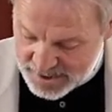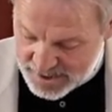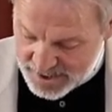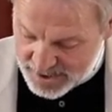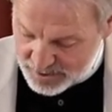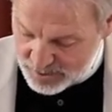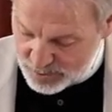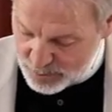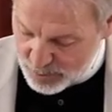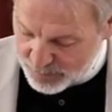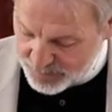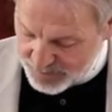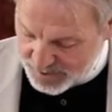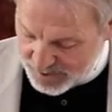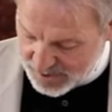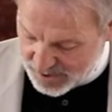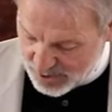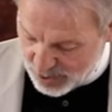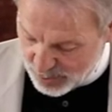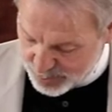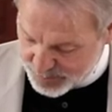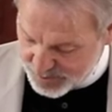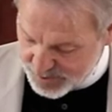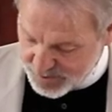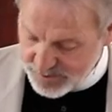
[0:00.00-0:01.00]
I don't know if that
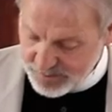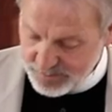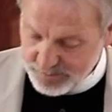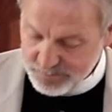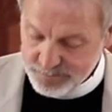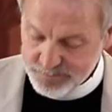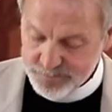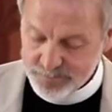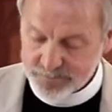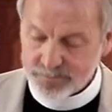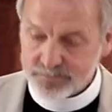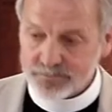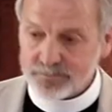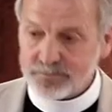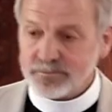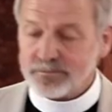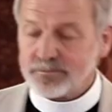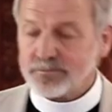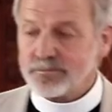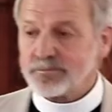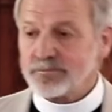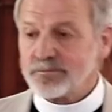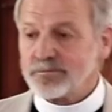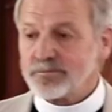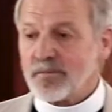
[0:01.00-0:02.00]
helps.
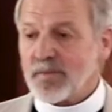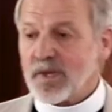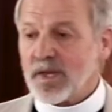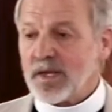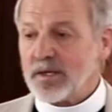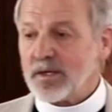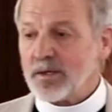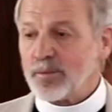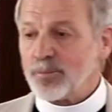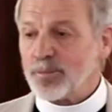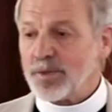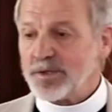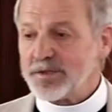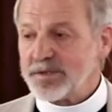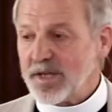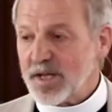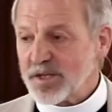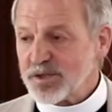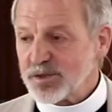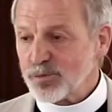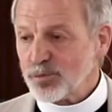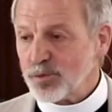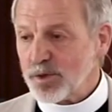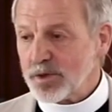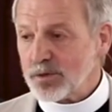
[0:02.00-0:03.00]
But
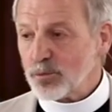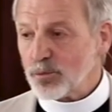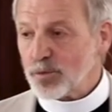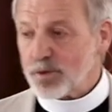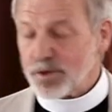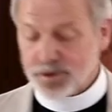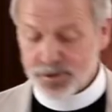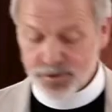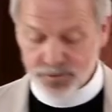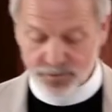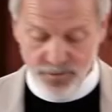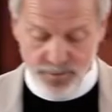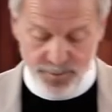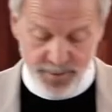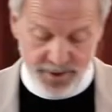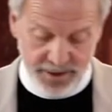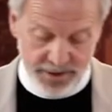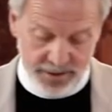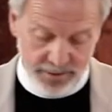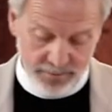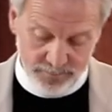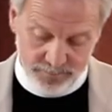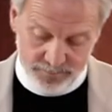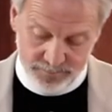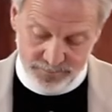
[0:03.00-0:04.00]
that's what works for
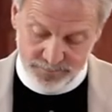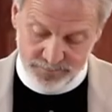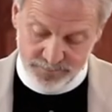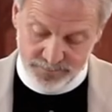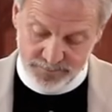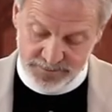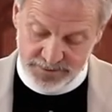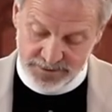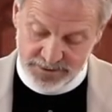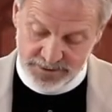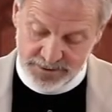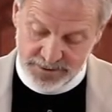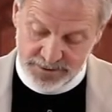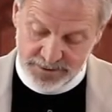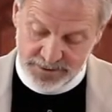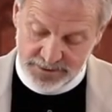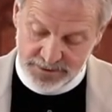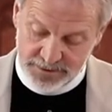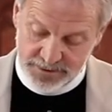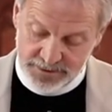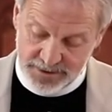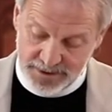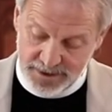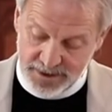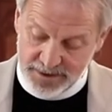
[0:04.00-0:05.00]
me.
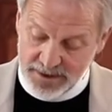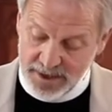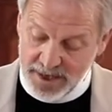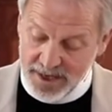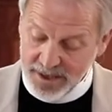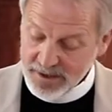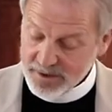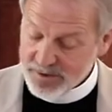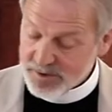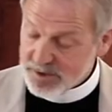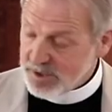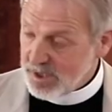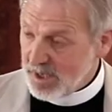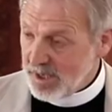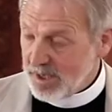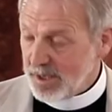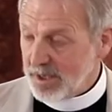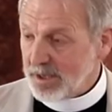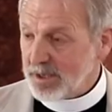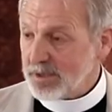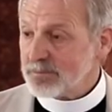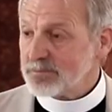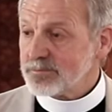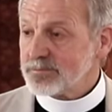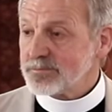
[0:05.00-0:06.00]
And I can
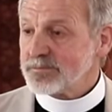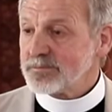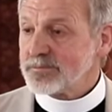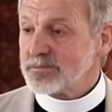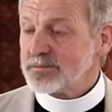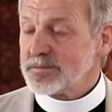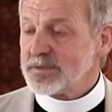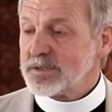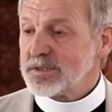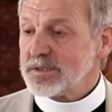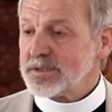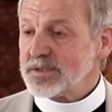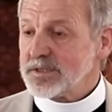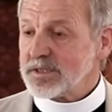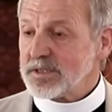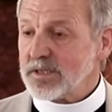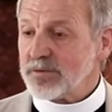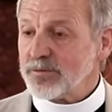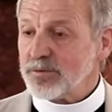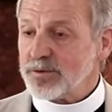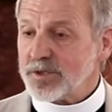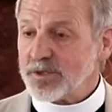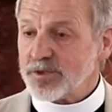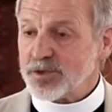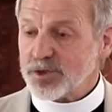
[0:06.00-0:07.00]
say,
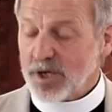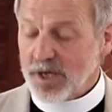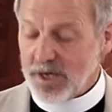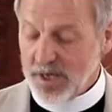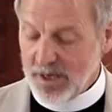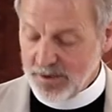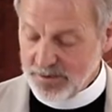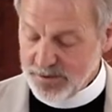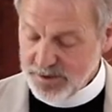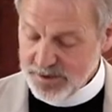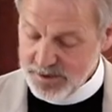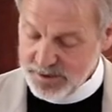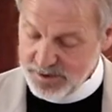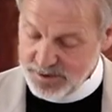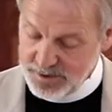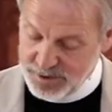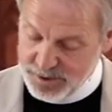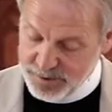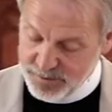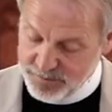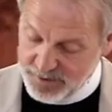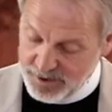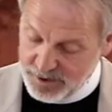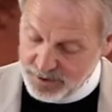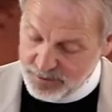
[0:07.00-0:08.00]
given the chance,
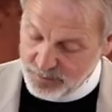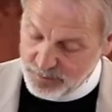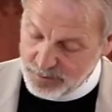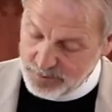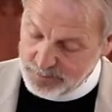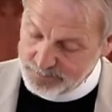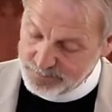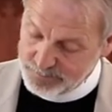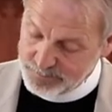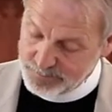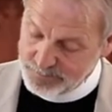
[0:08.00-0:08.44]
he's faithful.